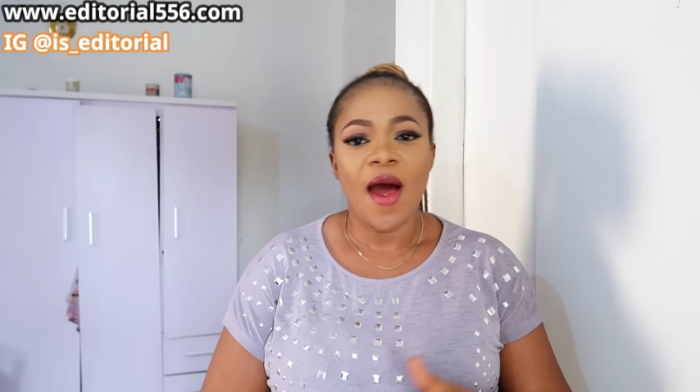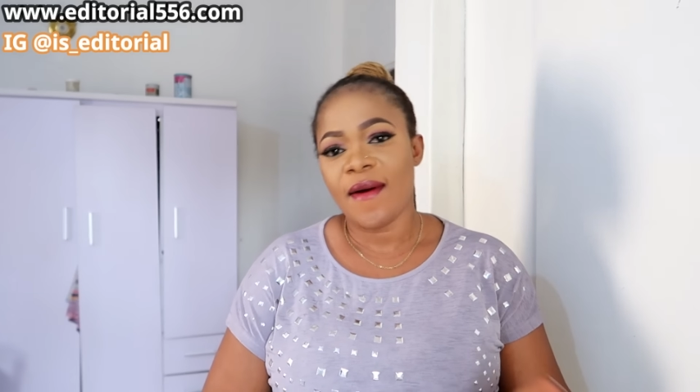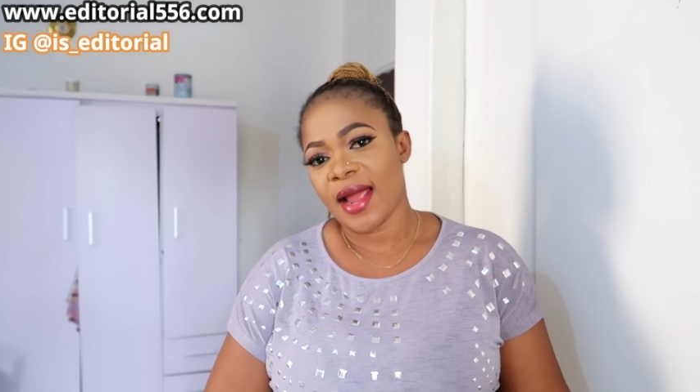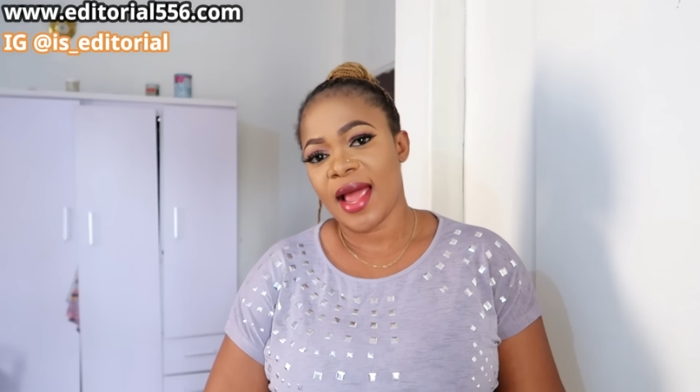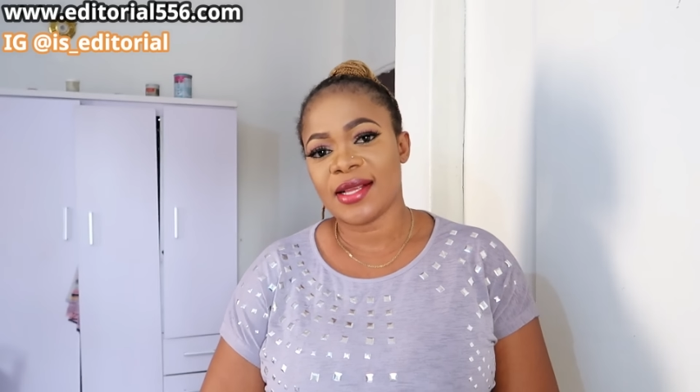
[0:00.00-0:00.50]

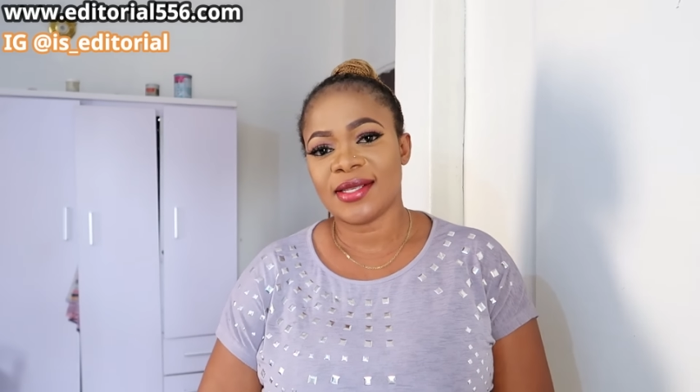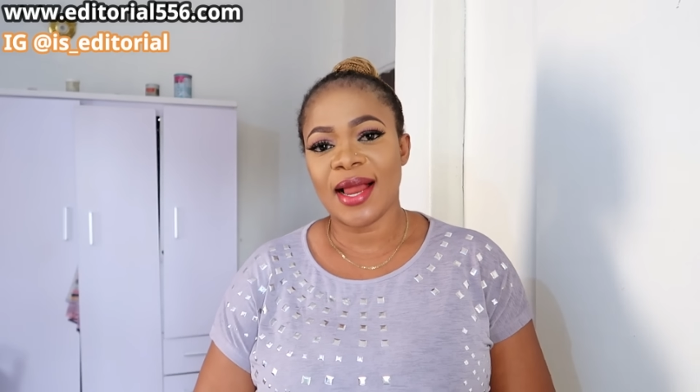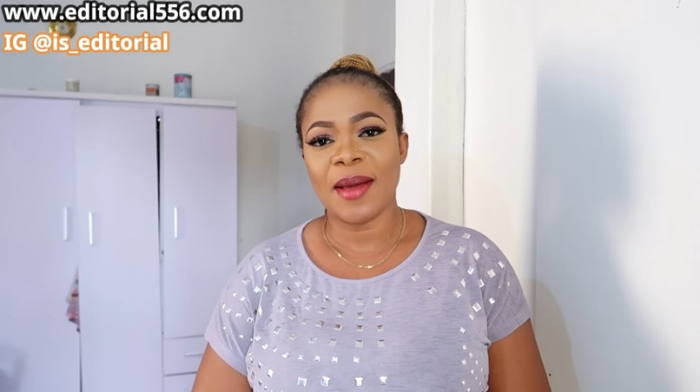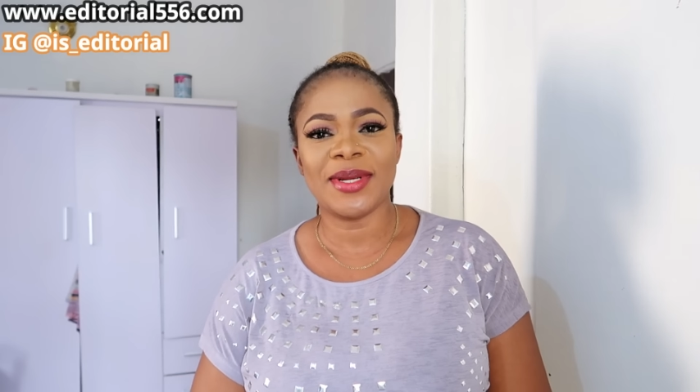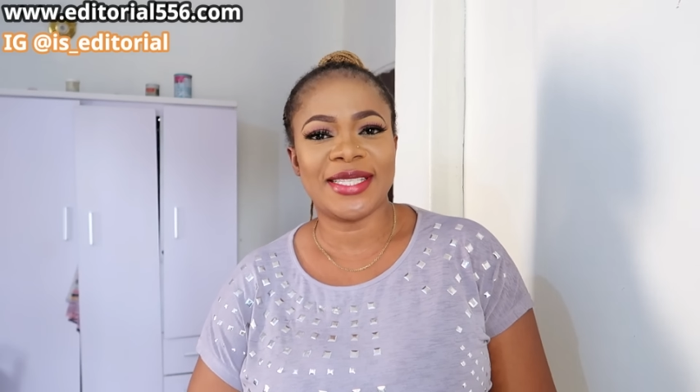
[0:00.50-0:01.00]
all right guys so
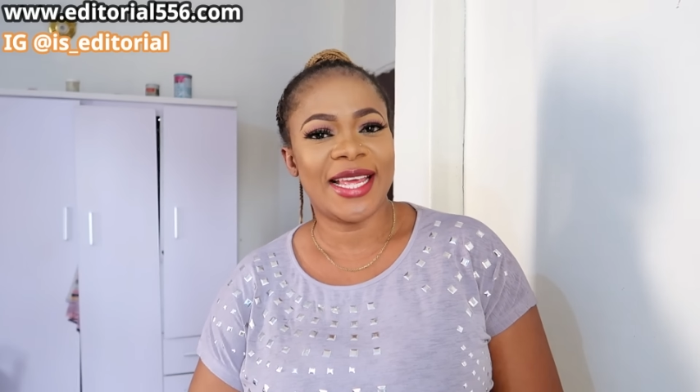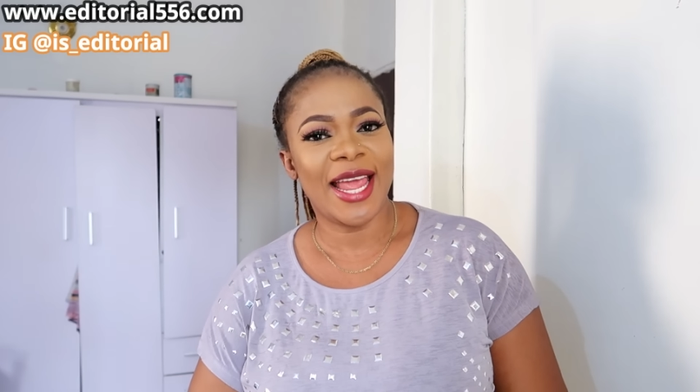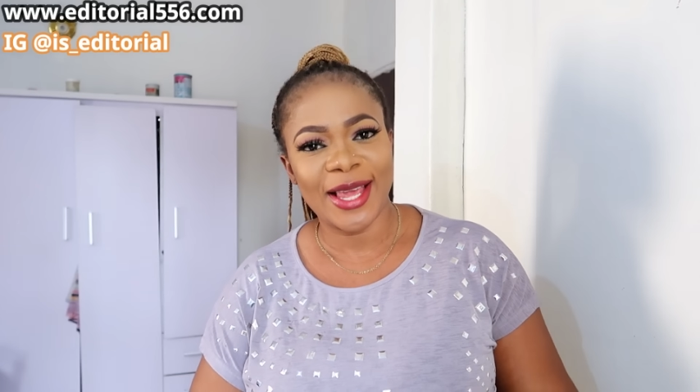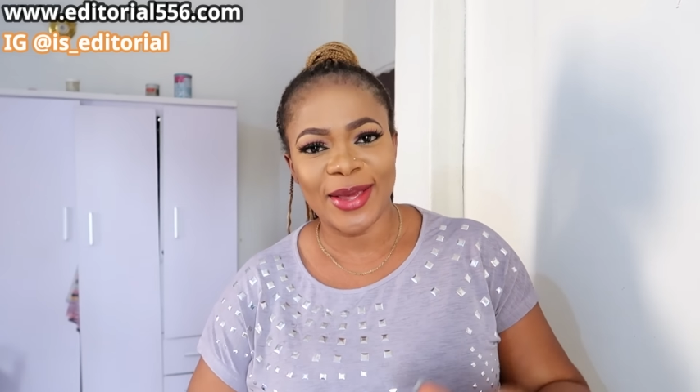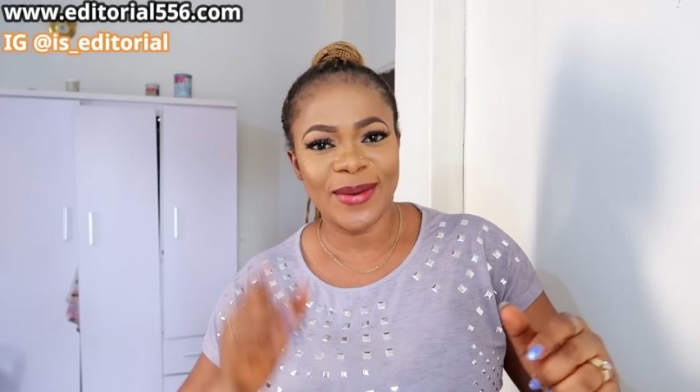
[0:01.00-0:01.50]
let me
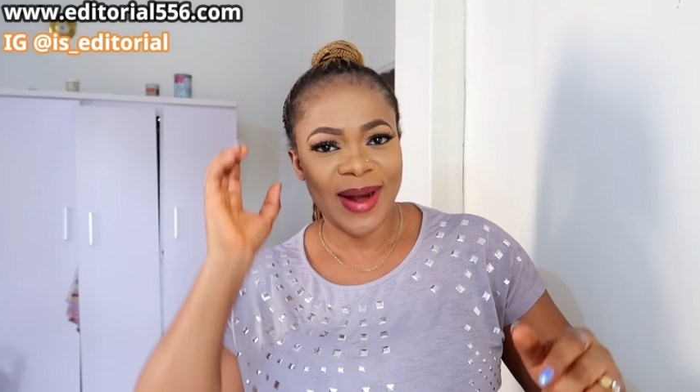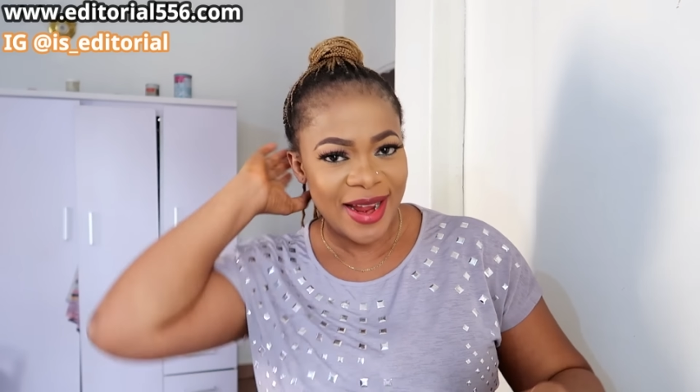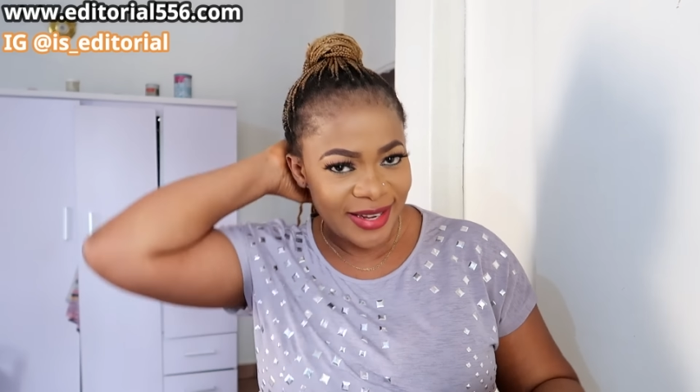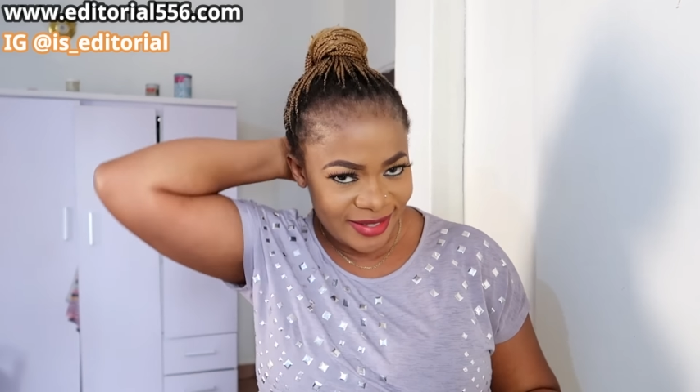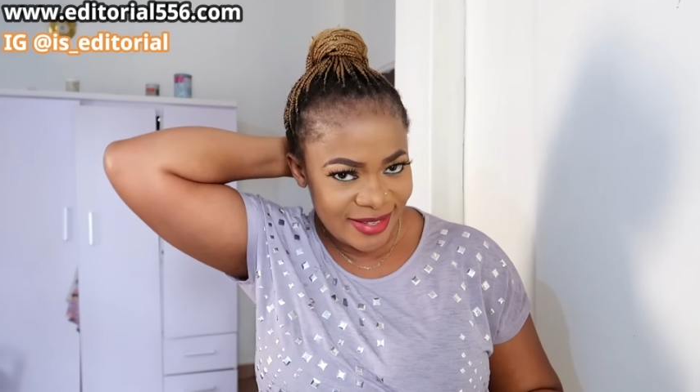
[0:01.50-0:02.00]
take you
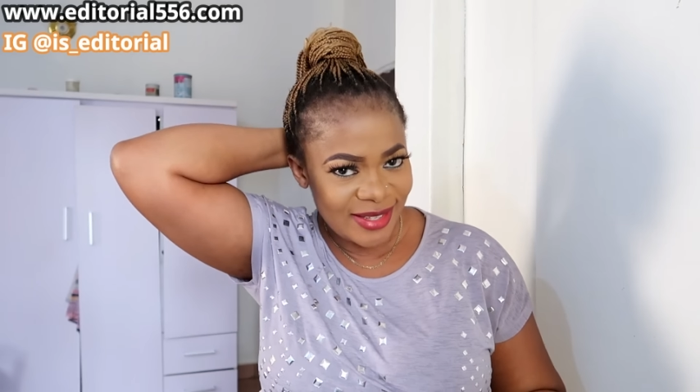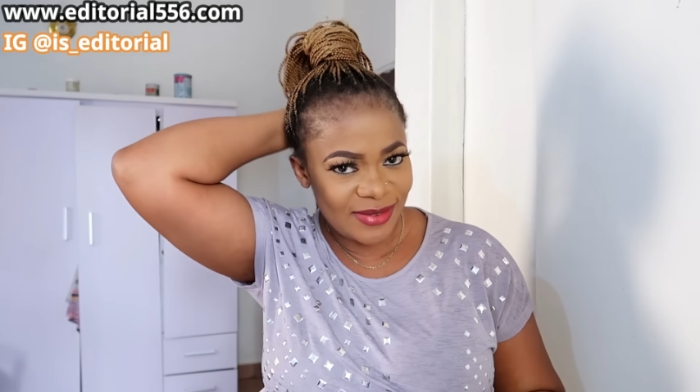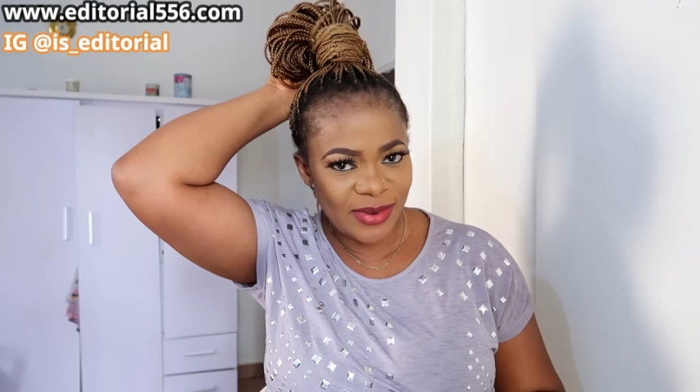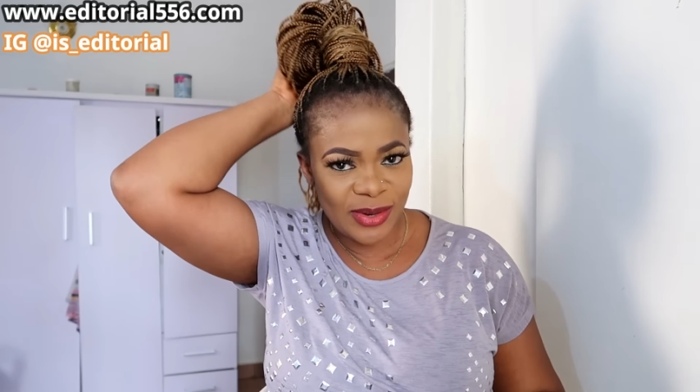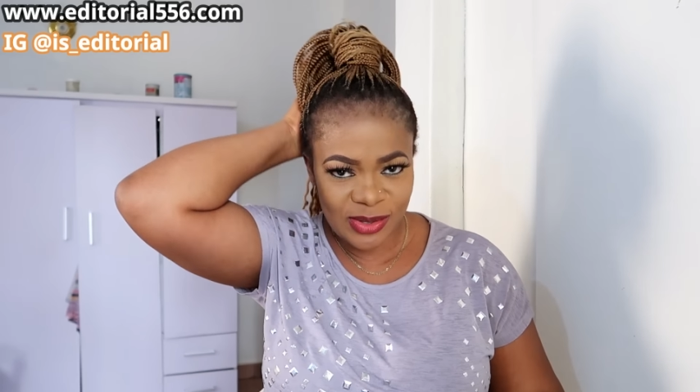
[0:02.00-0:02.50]
right into
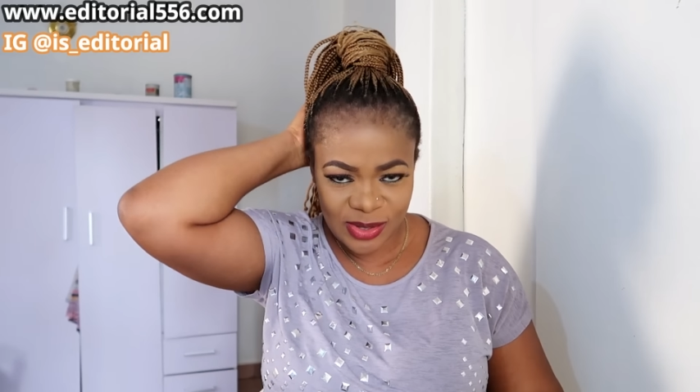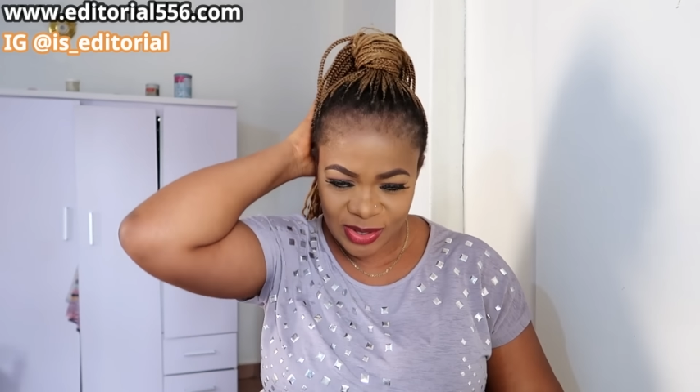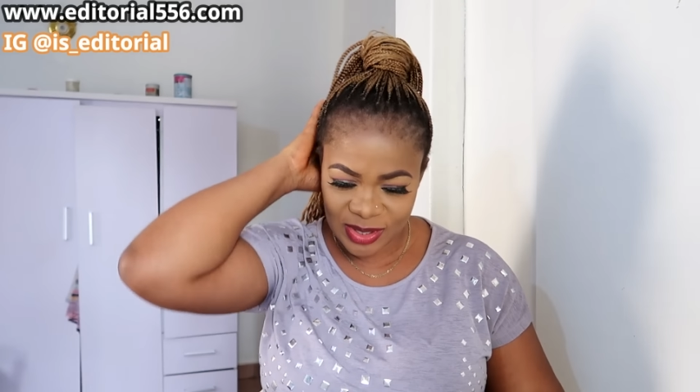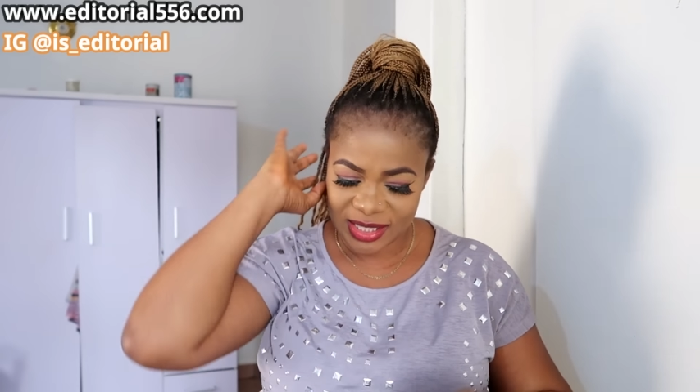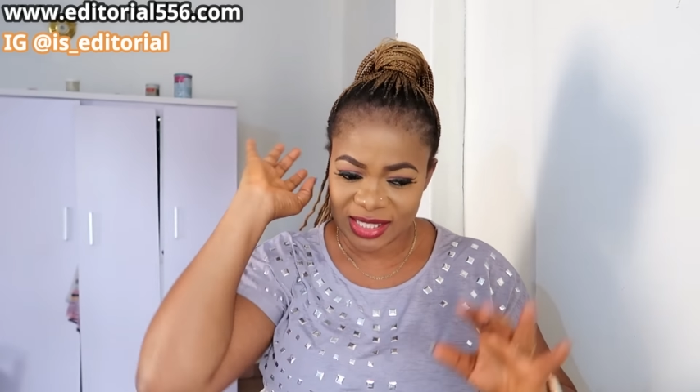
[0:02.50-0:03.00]
this video so
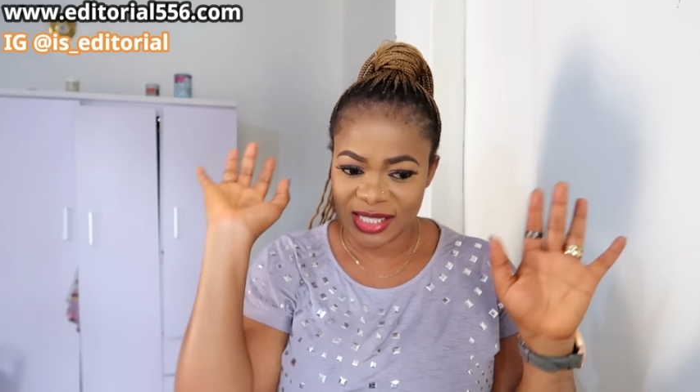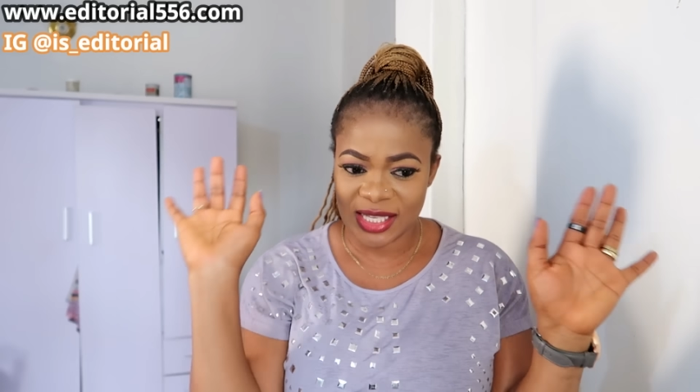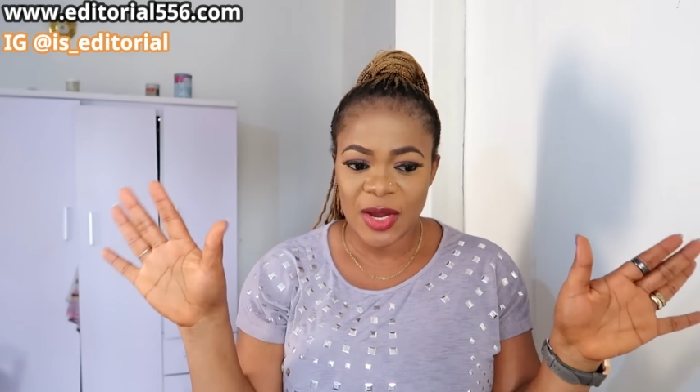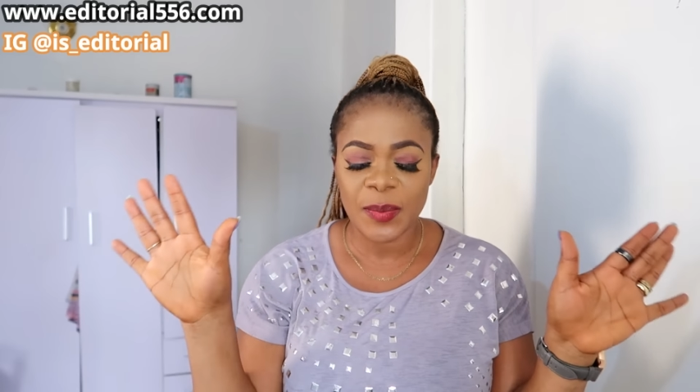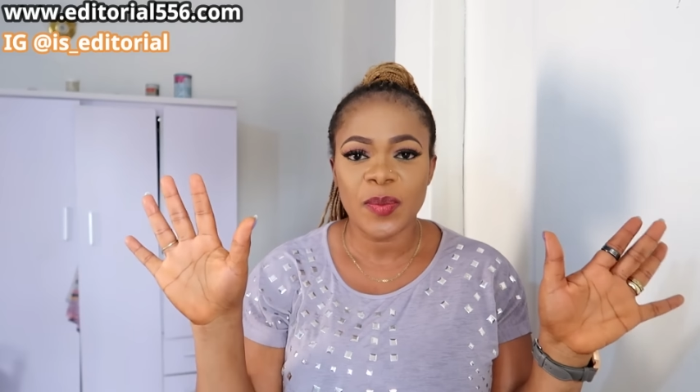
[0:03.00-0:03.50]
you could
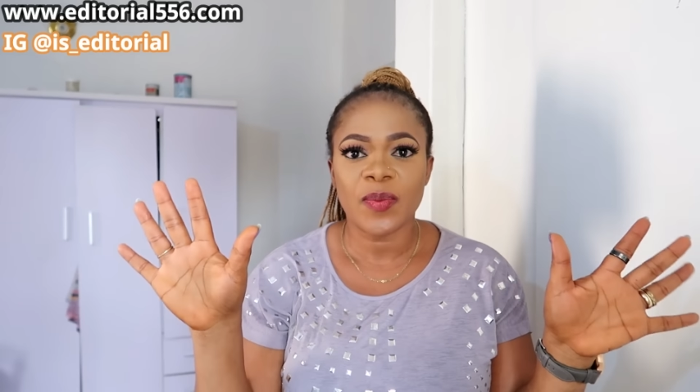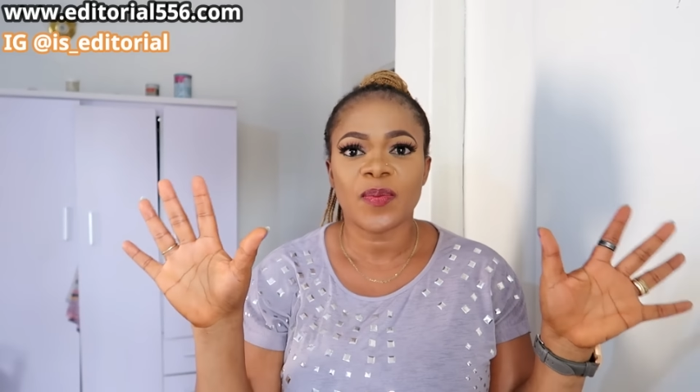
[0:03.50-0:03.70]
see